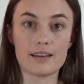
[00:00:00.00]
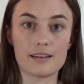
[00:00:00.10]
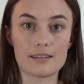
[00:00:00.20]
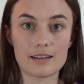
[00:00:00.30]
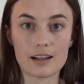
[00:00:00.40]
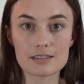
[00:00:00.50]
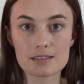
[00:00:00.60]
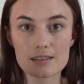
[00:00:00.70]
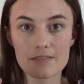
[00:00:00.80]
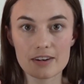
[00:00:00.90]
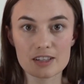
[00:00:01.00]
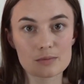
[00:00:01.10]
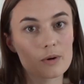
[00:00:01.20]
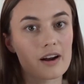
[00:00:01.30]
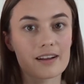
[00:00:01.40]
And that's the
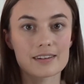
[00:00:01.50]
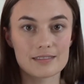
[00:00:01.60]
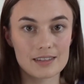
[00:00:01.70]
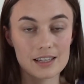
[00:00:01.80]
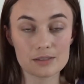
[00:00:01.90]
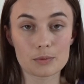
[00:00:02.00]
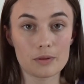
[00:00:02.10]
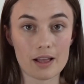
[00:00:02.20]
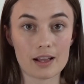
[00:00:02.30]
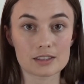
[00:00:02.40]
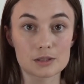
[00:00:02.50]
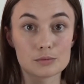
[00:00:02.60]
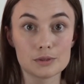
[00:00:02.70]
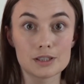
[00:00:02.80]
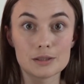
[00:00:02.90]
finished product, and this will last a
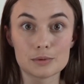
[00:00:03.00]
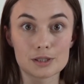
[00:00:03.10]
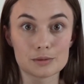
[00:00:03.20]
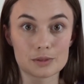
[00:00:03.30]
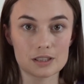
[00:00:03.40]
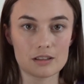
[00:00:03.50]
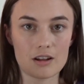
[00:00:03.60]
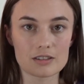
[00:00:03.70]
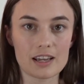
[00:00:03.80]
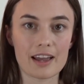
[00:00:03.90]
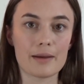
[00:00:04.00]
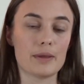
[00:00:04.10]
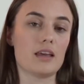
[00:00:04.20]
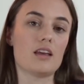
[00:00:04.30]
really, really, really long time.